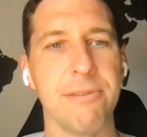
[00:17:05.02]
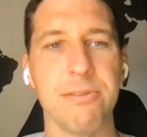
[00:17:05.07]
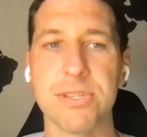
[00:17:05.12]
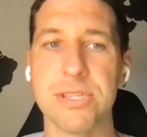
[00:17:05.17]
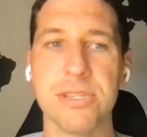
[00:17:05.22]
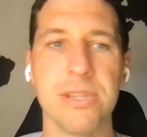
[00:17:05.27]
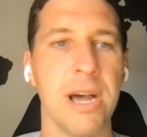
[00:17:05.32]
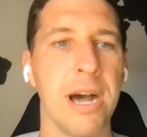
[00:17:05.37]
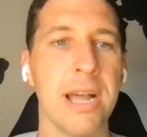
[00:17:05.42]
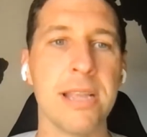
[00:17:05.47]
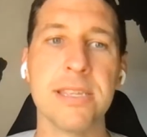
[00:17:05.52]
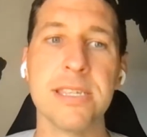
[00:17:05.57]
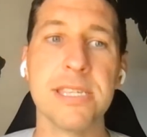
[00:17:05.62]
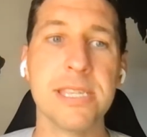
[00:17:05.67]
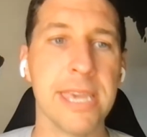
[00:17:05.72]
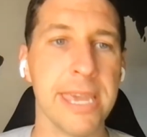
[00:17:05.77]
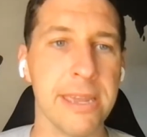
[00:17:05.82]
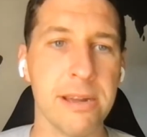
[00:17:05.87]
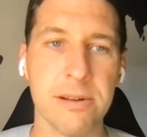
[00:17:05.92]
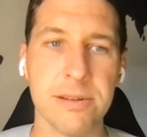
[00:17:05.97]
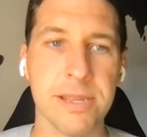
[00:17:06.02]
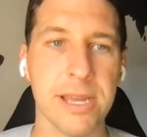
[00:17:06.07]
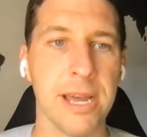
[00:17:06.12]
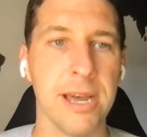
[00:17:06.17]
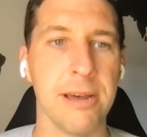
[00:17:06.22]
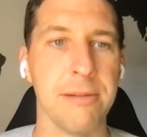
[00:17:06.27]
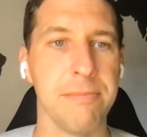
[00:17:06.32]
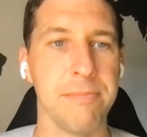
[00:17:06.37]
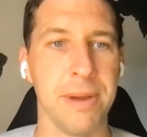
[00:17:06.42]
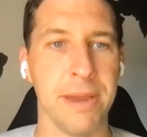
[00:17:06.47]
it was not scaled
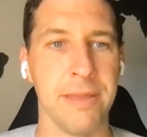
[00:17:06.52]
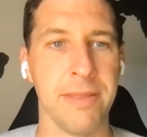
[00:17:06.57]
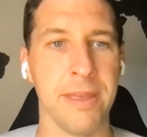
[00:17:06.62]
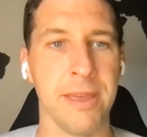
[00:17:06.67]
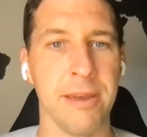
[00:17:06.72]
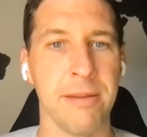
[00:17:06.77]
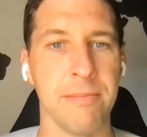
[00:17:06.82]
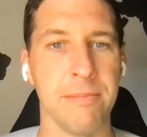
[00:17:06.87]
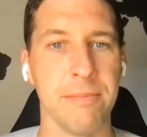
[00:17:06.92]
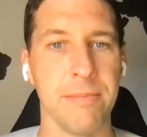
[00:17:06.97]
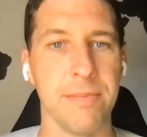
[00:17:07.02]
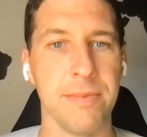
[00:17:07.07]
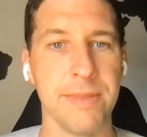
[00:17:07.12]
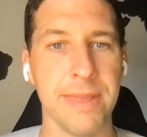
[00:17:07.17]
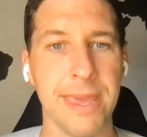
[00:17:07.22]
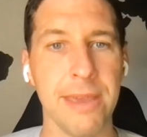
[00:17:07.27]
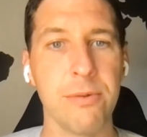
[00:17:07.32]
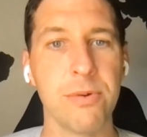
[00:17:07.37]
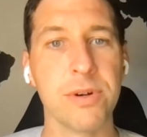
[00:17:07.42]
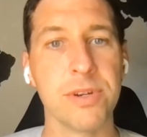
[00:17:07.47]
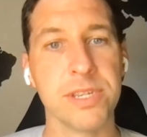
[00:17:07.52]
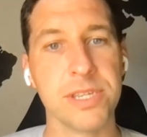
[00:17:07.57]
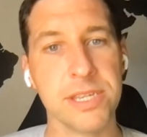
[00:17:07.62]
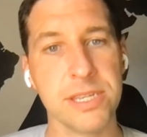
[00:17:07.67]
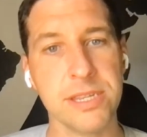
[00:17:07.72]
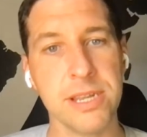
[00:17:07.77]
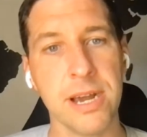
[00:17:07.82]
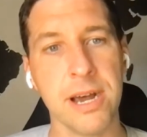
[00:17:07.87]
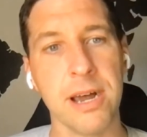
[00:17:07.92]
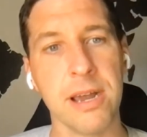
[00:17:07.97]
up by them. They were
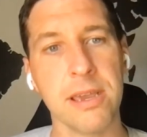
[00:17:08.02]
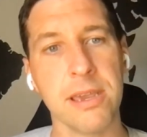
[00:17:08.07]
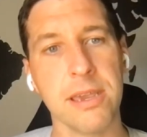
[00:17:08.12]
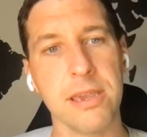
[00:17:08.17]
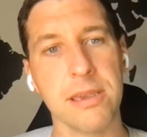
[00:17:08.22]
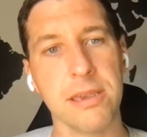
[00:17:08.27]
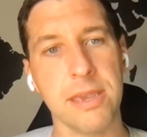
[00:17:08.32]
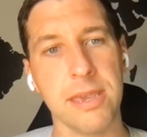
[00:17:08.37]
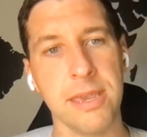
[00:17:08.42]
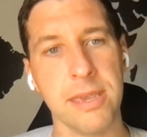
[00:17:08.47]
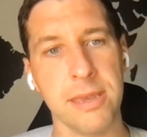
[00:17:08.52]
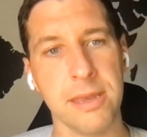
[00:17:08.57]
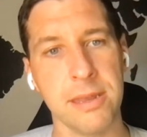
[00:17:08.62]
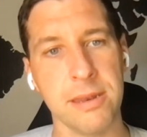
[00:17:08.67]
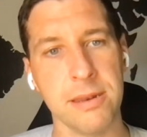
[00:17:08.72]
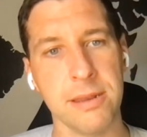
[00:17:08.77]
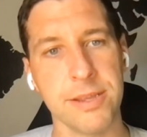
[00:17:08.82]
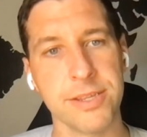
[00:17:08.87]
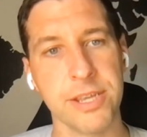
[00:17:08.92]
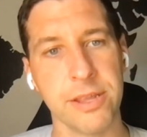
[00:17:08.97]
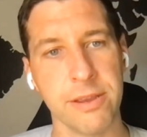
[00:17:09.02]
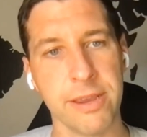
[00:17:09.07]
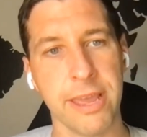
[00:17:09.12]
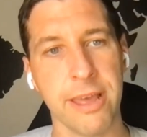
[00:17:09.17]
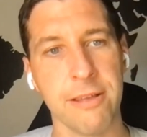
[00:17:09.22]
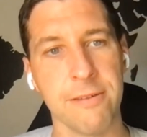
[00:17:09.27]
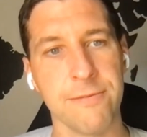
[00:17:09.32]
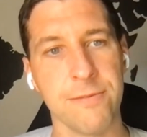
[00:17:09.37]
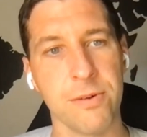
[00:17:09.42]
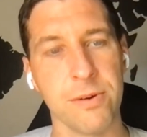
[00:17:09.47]
stuck in Southern
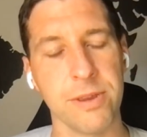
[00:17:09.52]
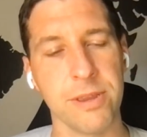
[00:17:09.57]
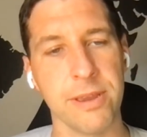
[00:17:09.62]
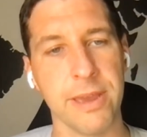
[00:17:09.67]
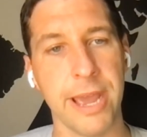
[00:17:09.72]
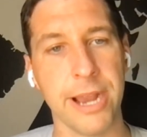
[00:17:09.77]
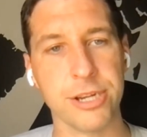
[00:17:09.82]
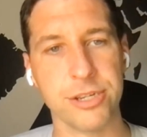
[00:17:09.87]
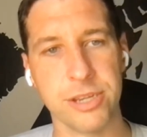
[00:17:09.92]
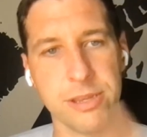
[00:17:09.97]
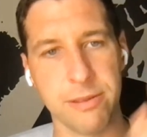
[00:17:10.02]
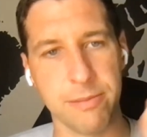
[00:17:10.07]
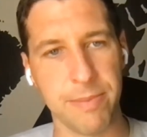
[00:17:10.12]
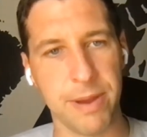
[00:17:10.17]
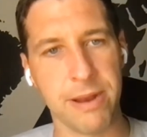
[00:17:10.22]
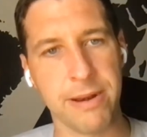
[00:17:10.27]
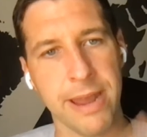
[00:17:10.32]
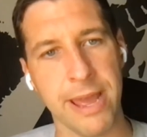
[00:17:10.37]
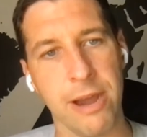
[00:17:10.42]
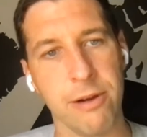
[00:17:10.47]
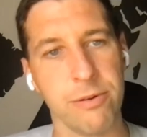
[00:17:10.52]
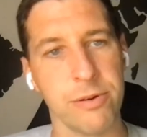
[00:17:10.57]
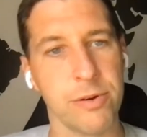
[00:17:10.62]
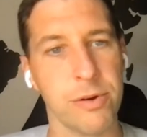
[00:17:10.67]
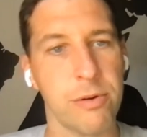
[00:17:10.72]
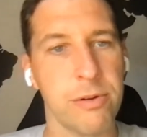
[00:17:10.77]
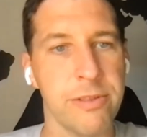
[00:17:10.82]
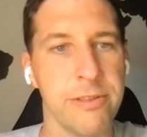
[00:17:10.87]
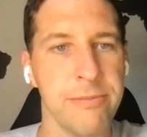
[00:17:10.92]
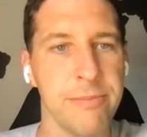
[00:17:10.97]
California, actually about an hour
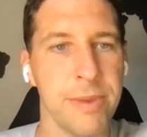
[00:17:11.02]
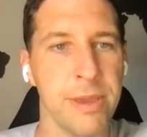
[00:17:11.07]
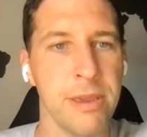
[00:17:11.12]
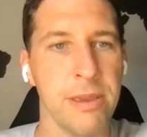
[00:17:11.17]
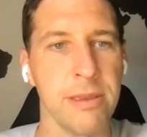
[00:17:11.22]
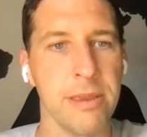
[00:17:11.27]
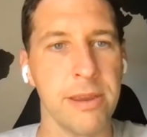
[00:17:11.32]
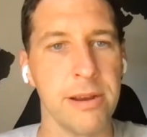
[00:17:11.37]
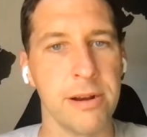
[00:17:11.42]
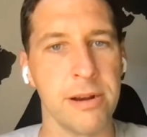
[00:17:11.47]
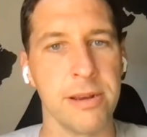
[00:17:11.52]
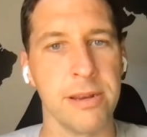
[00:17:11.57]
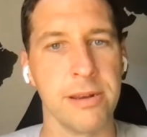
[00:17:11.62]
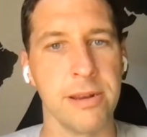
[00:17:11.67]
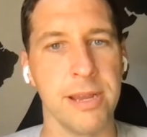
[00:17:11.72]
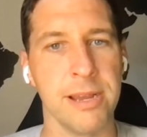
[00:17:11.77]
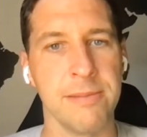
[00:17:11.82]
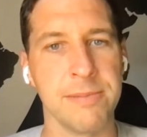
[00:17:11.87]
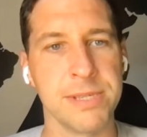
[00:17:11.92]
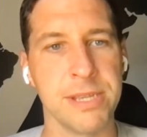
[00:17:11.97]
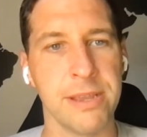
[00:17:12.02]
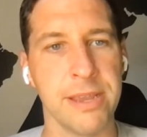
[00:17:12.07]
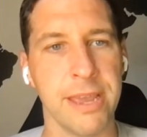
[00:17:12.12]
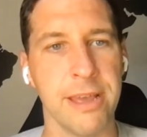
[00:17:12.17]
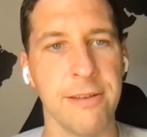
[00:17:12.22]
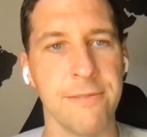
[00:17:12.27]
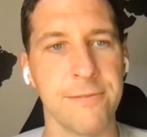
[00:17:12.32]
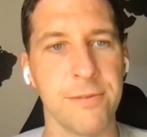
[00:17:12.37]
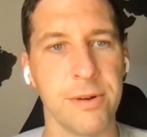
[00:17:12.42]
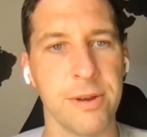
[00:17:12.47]
north of me here in Southern
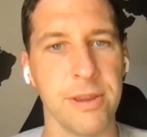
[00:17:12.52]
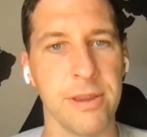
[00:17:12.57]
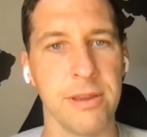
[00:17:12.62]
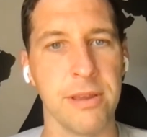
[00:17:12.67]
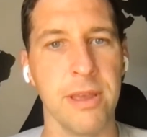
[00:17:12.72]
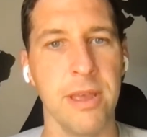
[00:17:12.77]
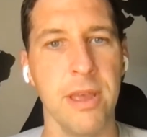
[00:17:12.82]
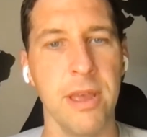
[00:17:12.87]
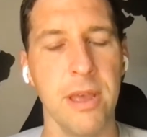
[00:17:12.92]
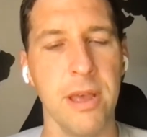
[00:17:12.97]
California.